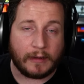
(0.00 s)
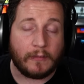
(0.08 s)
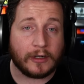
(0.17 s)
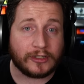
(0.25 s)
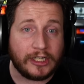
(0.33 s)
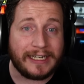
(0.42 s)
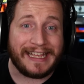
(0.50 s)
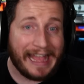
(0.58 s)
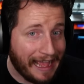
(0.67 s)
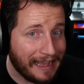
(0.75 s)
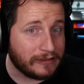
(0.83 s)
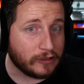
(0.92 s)
And while Qidi
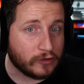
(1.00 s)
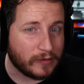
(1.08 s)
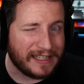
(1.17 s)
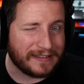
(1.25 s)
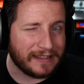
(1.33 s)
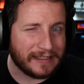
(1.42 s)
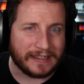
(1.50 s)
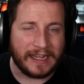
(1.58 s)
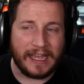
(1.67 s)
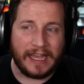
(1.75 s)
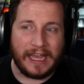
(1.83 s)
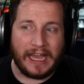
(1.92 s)
has addressed this,
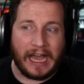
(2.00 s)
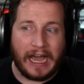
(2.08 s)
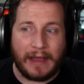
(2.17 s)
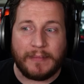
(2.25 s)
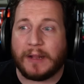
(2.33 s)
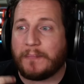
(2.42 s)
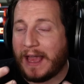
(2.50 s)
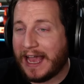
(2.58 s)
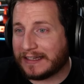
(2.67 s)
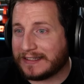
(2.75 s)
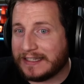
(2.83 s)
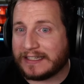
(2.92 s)
I'm gonna
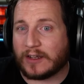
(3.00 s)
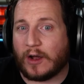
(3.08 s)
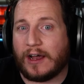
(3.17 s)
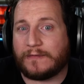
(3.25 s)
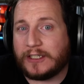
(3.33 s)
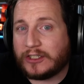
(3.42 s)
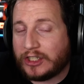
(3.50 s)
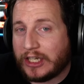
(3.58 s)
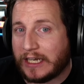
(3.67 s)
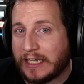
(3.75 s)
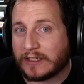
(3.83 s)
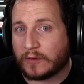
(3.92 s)
pass this off to
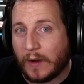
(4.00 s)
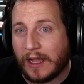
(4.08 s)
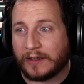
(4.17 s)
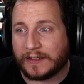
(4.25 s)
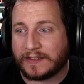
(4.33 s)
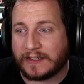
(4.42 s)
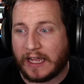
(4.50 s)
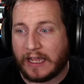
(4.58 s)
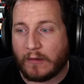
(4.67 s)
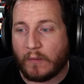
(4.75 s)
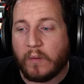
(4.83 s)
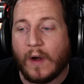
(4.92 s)
Qidi as well to
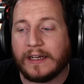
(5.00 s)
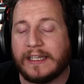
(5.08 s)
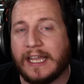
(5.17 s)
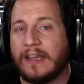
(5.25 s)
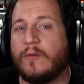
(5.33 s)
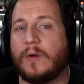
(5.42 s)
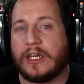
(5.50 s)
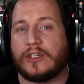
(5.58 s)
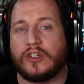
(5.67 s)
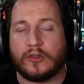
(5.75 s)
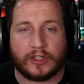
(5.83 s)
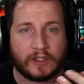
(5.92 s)
say, what can we
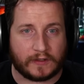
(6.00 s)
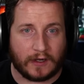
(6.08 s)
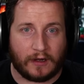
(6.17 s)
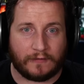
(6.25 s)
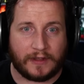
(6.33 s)
do to solve